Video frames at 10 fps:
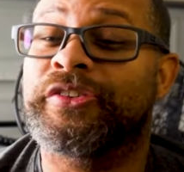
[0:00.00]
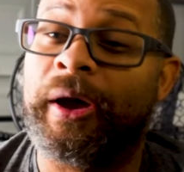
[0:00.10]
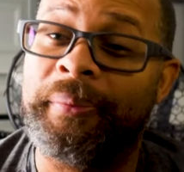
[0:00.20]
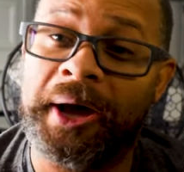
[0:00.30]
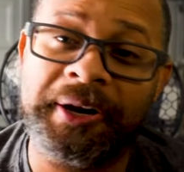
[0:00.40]
So
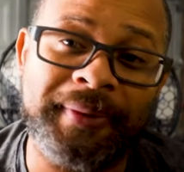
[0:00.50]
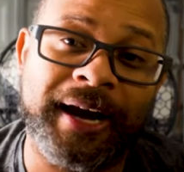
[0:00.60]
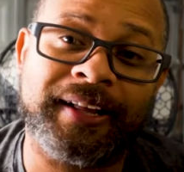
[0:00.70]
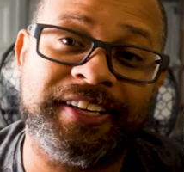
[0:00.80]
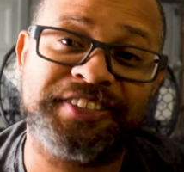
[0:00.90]
I'm
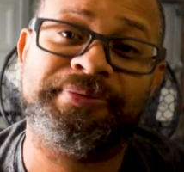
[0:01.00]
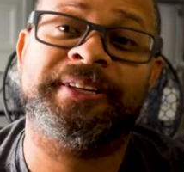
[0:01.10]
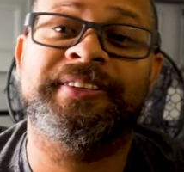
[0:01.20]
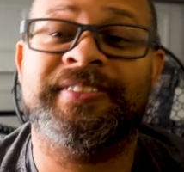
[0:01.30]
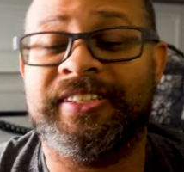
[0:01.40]
automatically
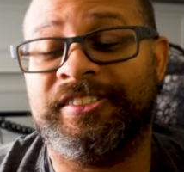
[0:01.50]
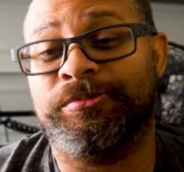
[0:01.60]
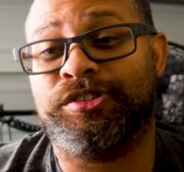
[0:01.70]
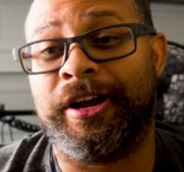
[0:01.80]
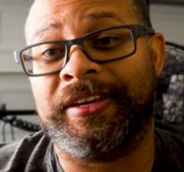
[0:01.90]
expecting to see
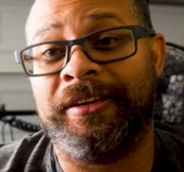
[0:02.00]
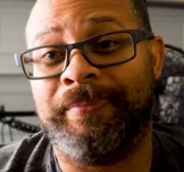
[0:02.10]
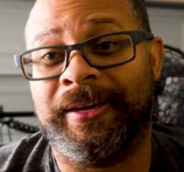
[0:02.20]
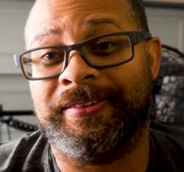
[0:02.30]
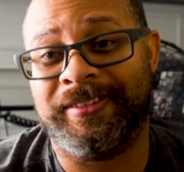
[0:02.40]
some Strike King
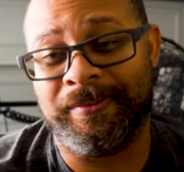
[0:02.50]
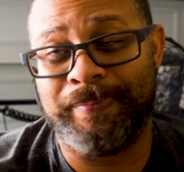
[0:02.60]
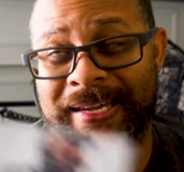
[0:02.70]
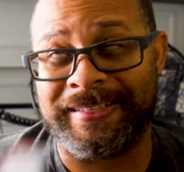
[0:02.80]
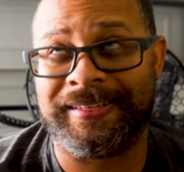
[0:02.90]

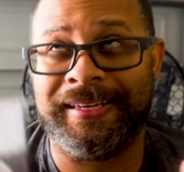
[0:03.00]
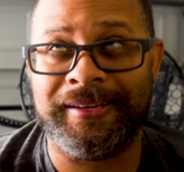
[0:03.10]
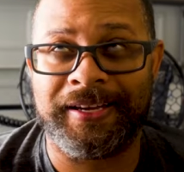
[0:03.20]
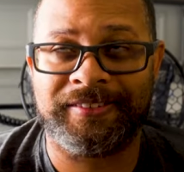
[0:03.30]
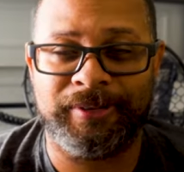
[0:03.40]
baits
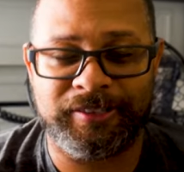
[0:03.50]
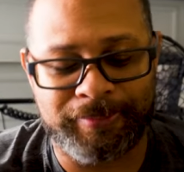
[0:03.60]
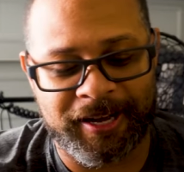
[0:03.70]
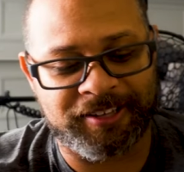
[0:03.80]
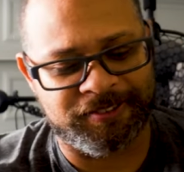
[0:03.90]
in next month's
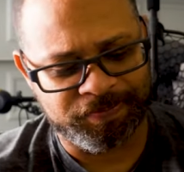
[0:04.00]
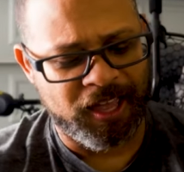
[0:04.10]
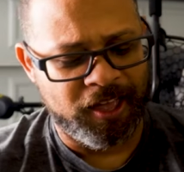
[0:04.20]
box.